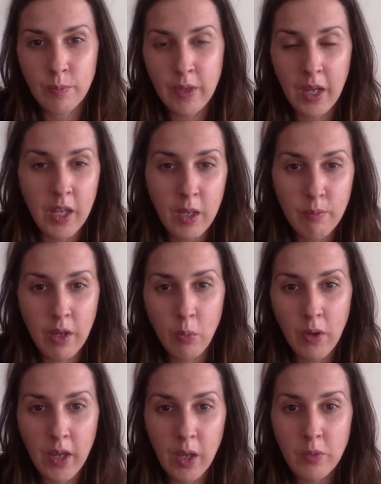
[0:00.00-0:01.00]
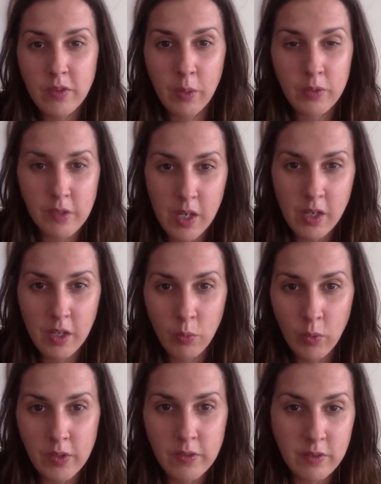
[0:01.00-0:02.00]
getting in my way was that I was taking it
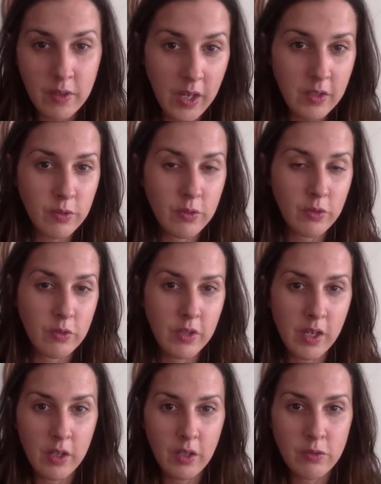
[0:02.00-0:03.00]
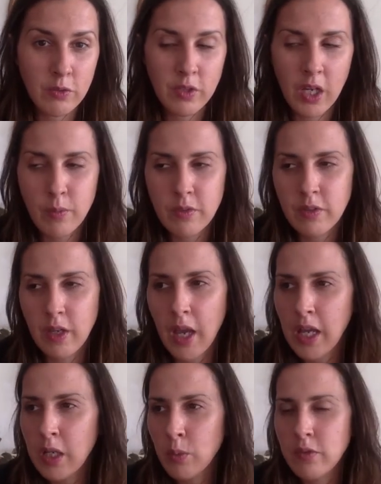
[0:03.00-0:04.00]
once a day. So I started taking it 2 times a day,
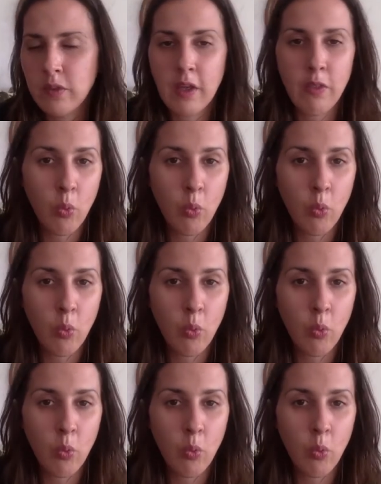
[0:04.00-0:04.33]
and it was like the